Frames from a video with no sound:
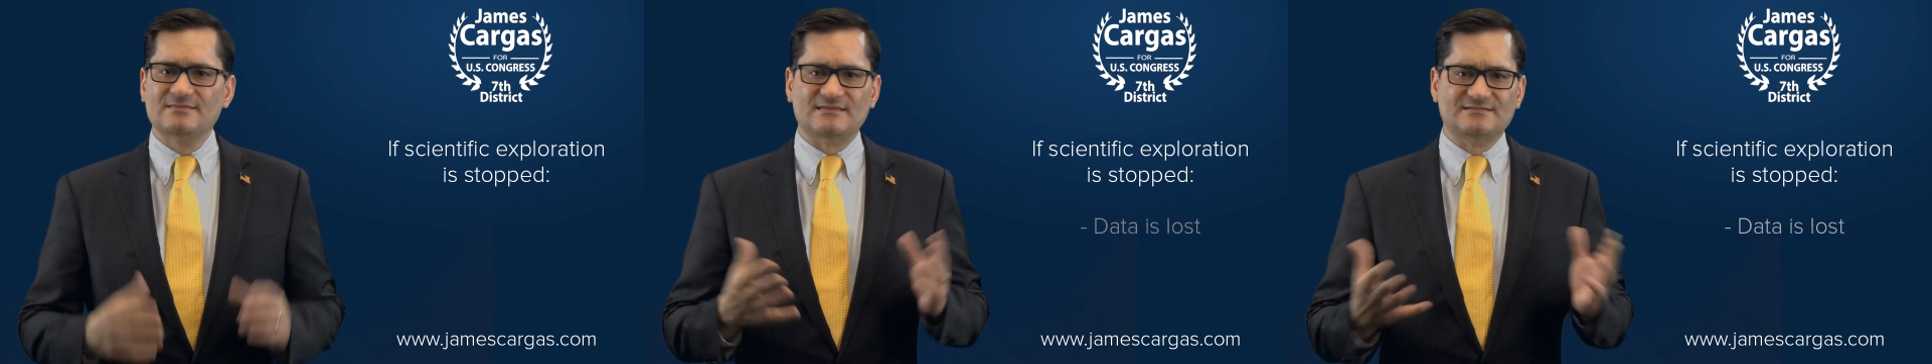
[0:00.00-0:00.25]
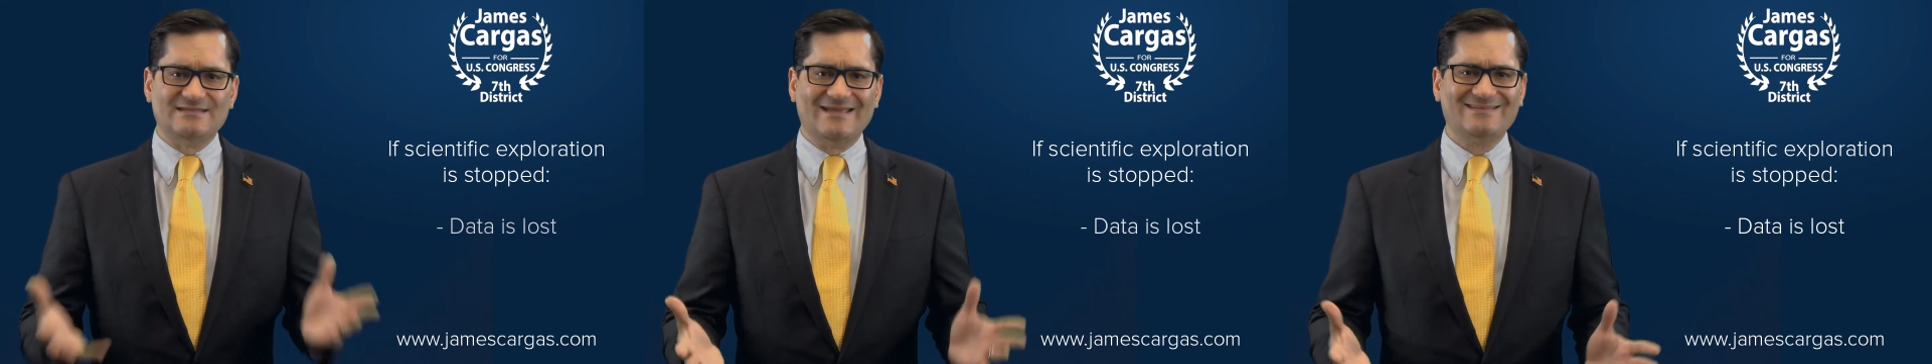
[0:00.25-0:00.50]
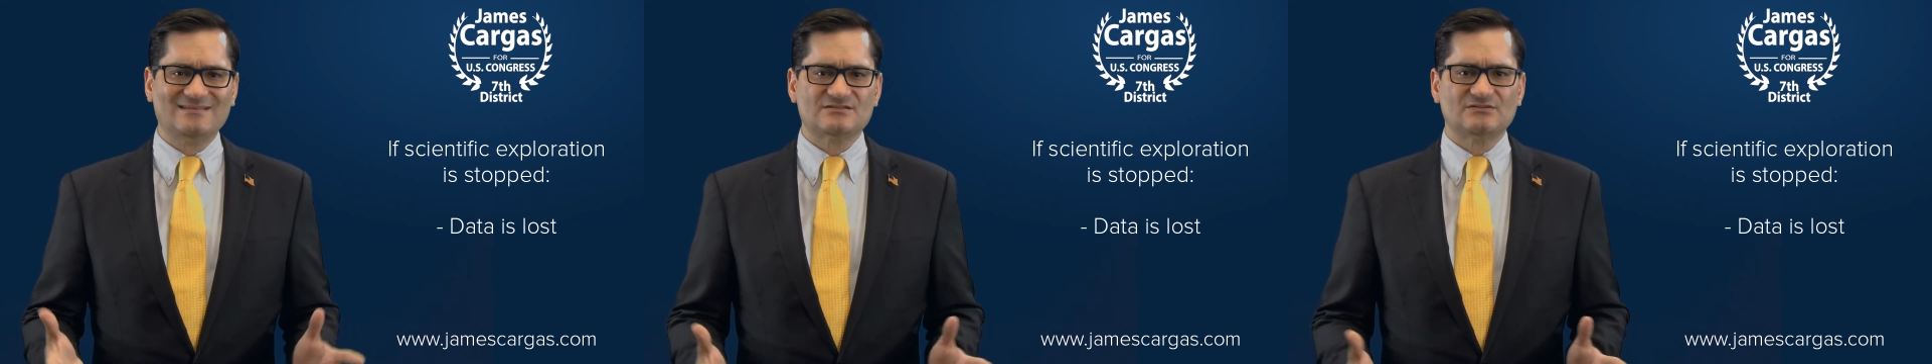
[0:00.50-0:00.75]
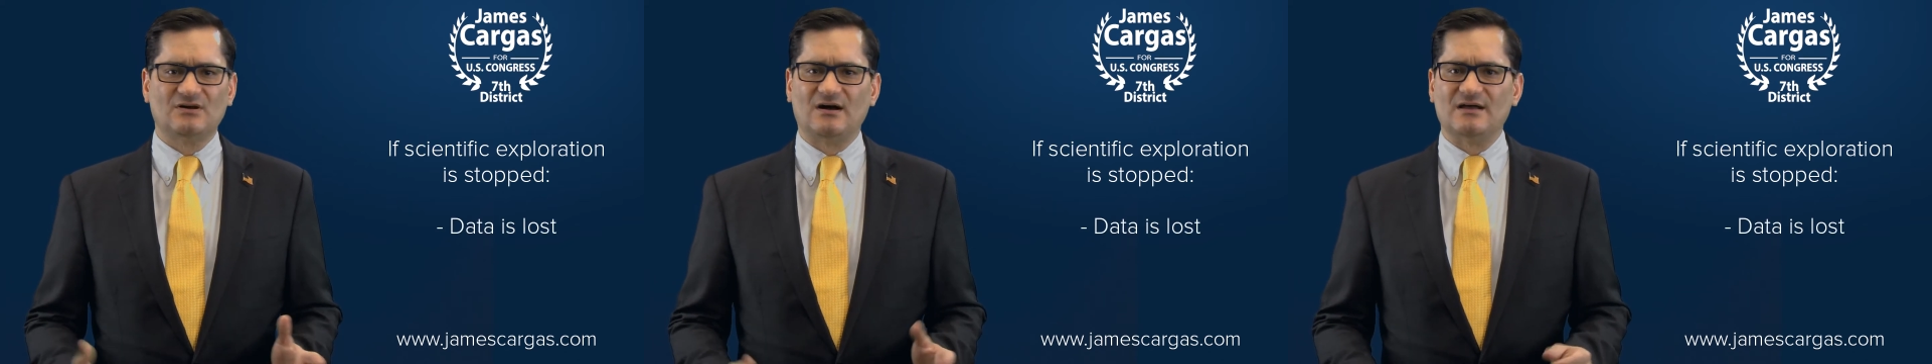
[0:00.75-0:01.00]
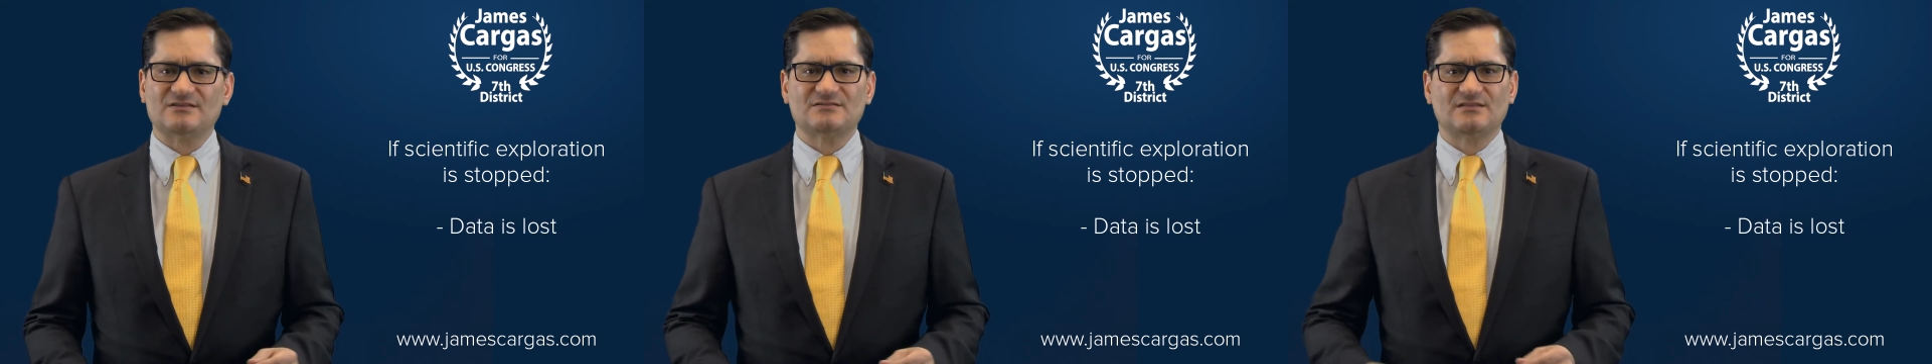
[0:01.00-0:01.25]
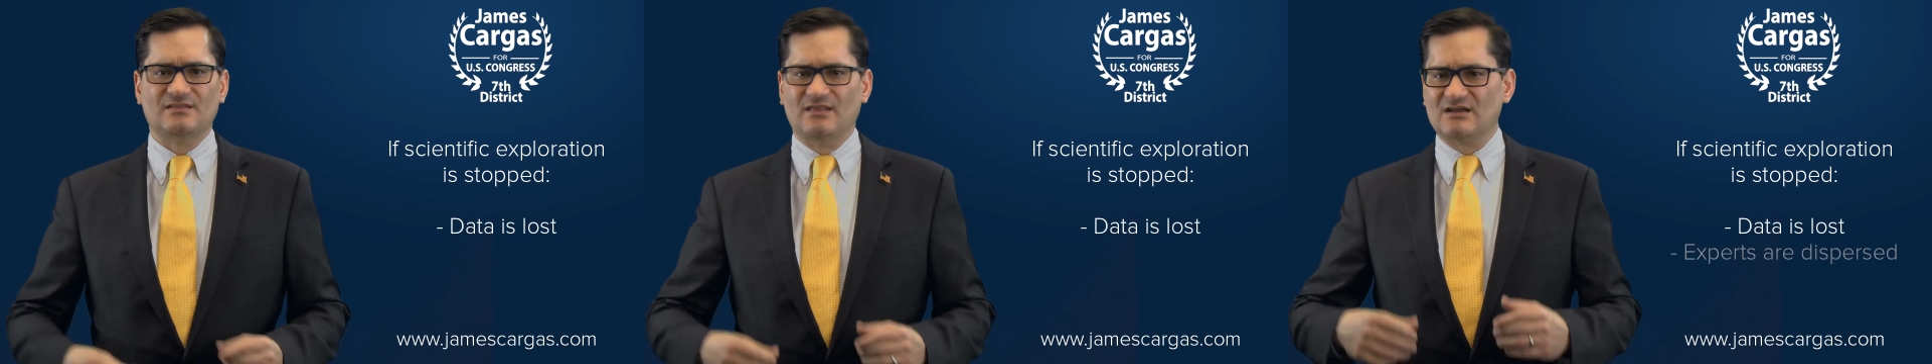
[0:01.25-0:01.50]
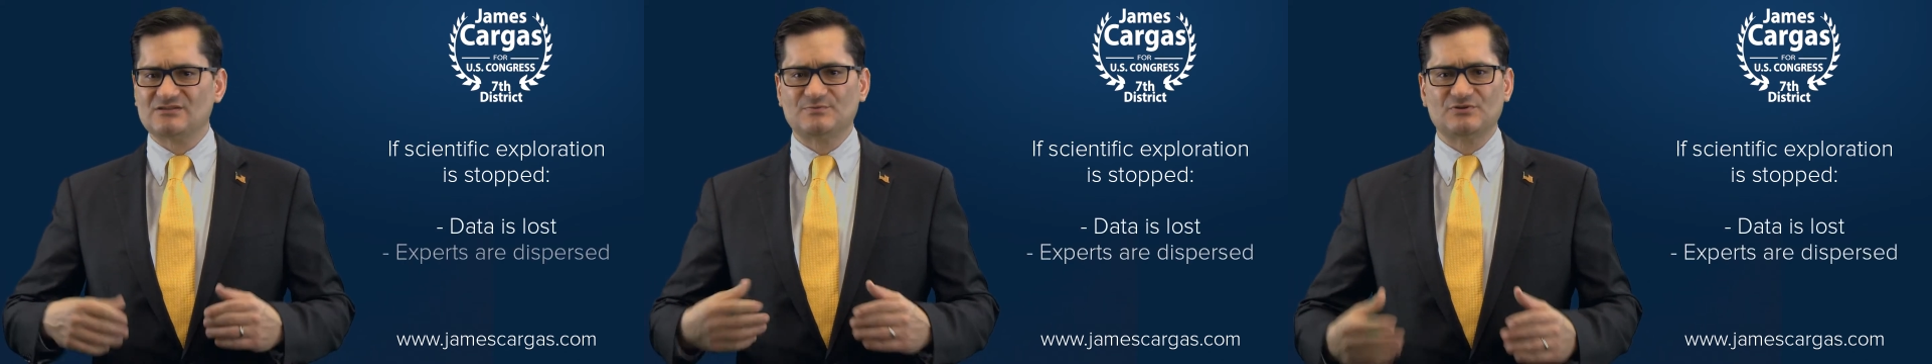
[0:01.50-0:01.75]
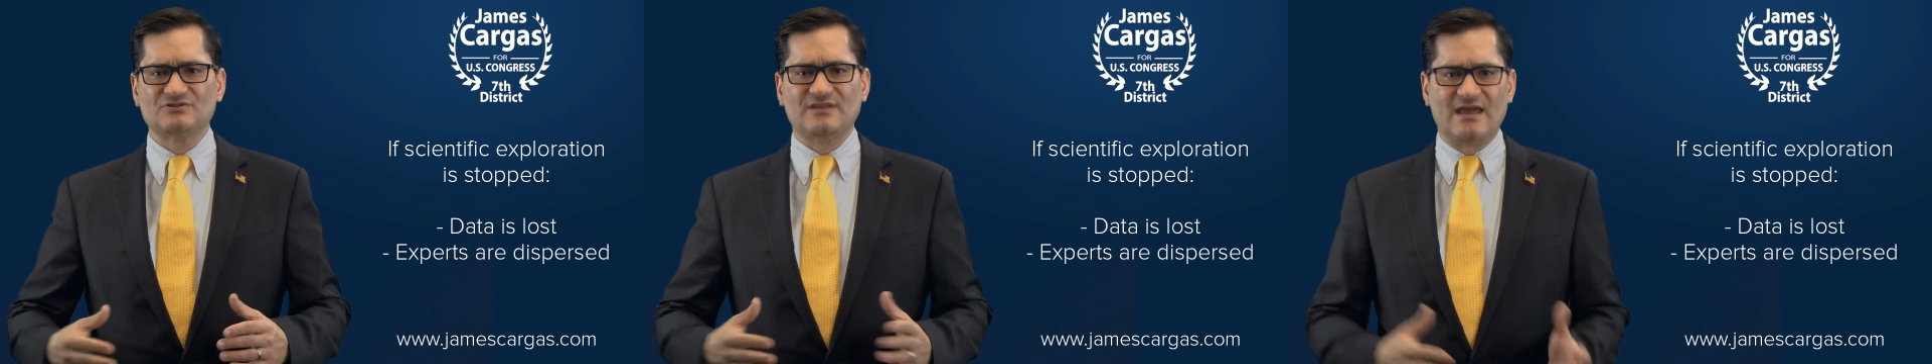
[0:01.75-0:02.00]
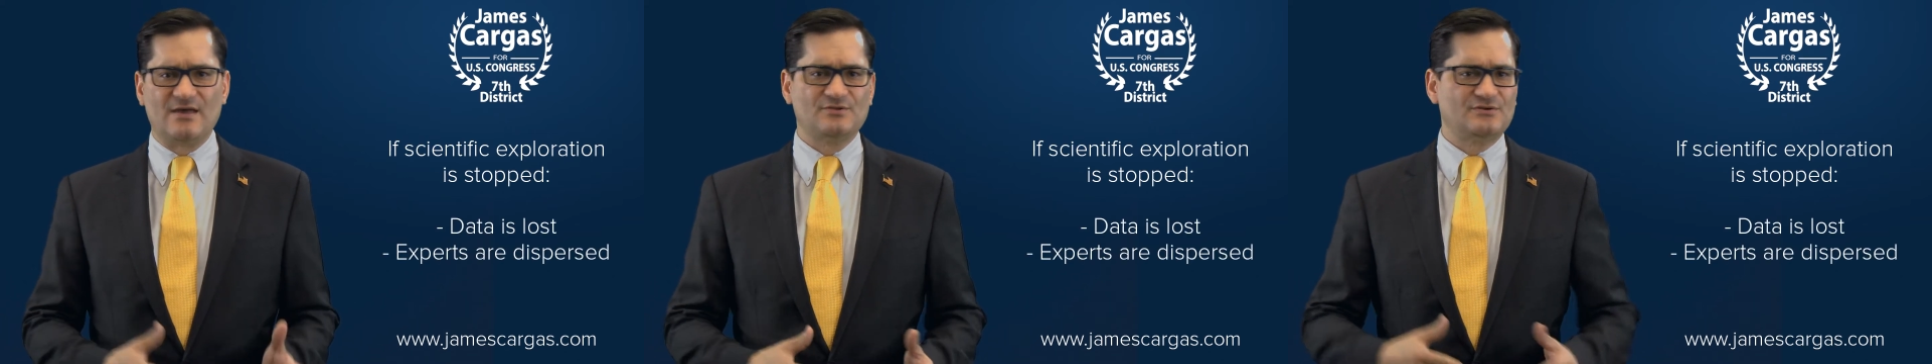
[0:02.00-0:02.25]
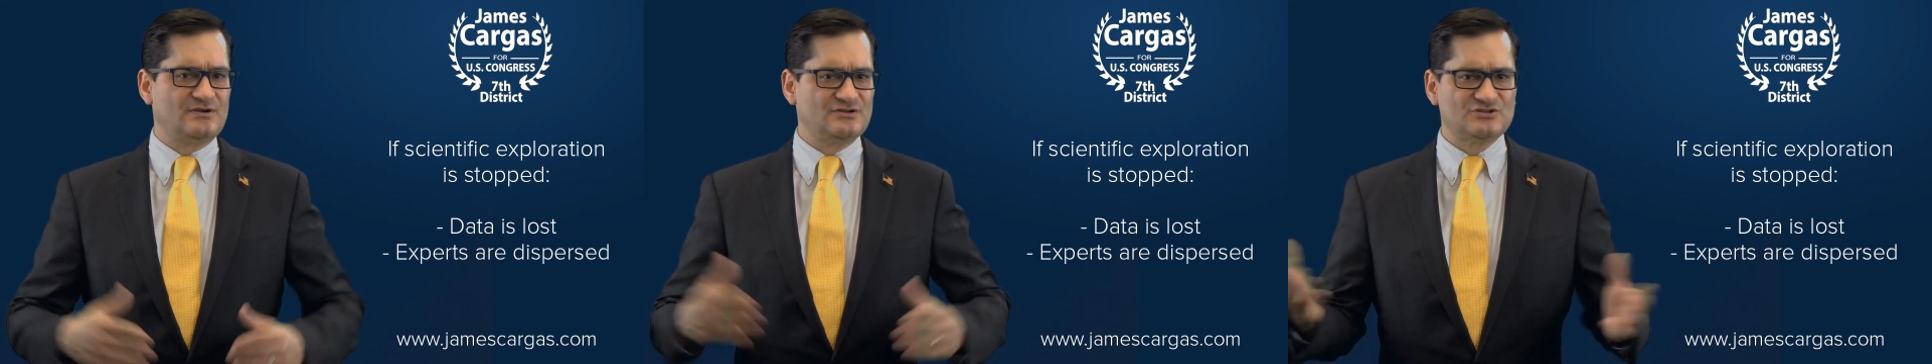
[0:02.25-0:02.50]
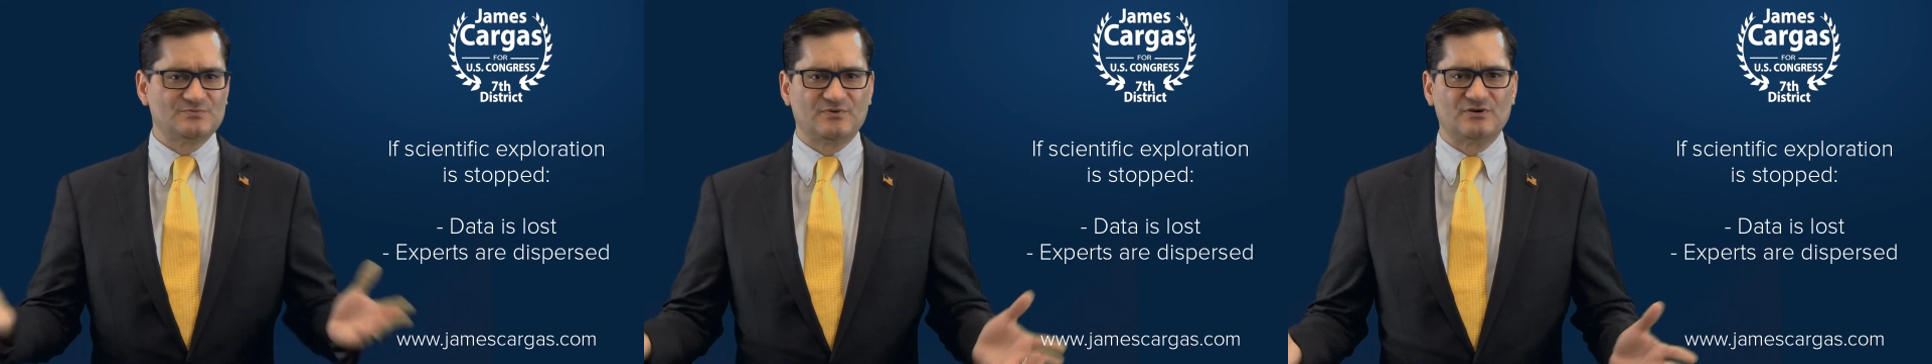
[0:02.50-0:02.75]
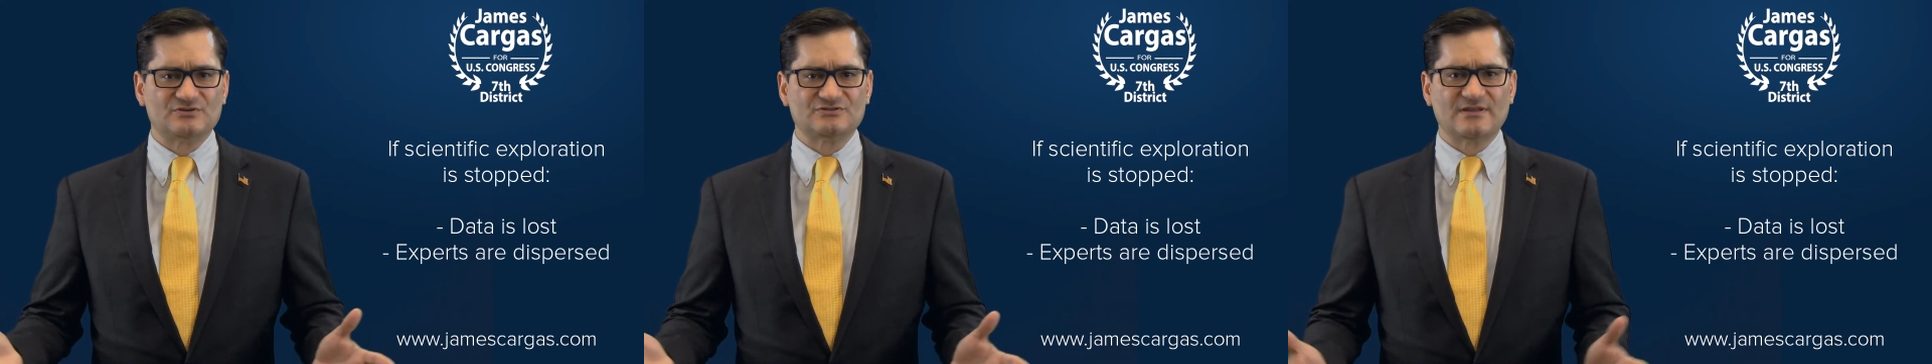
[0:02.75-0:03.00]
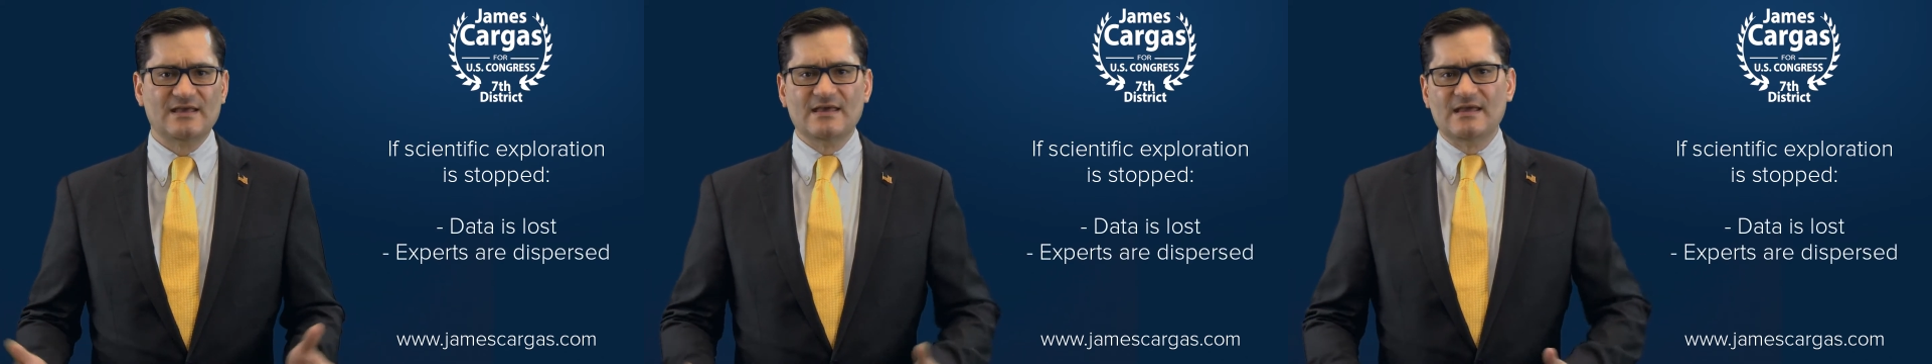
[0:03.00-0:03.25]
the data is lost, the experts gathered are dispersed,